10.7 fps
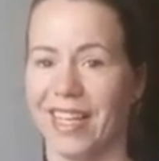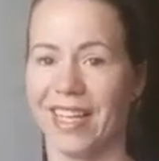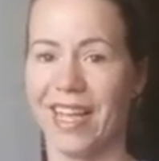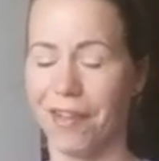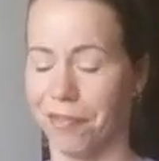
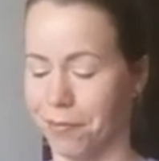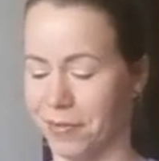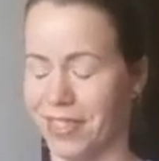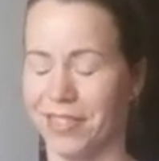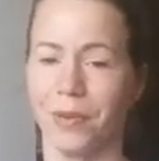The guy from
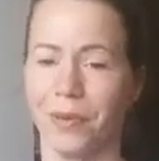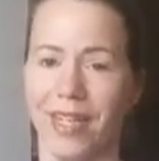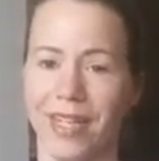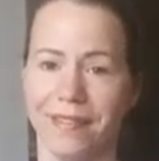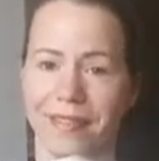Sister
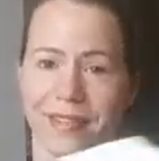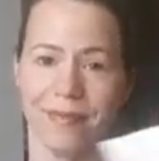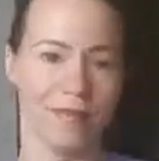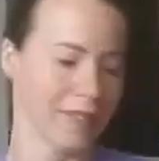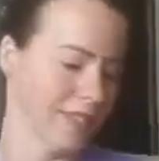Wives.
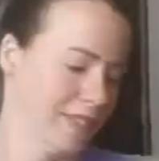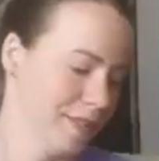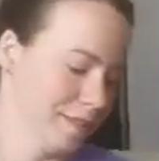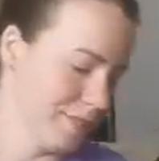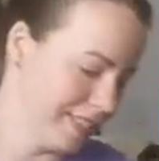
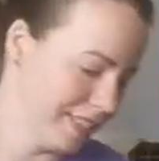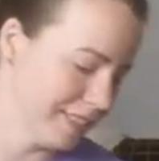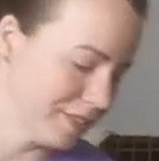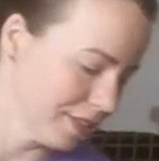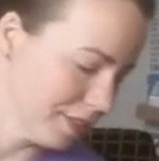My
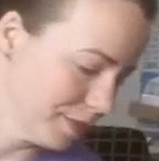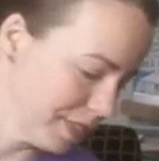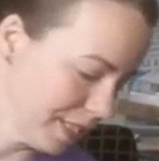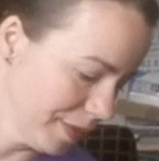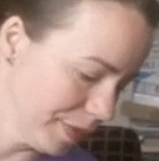sister
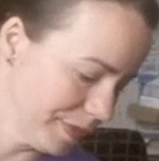knows him,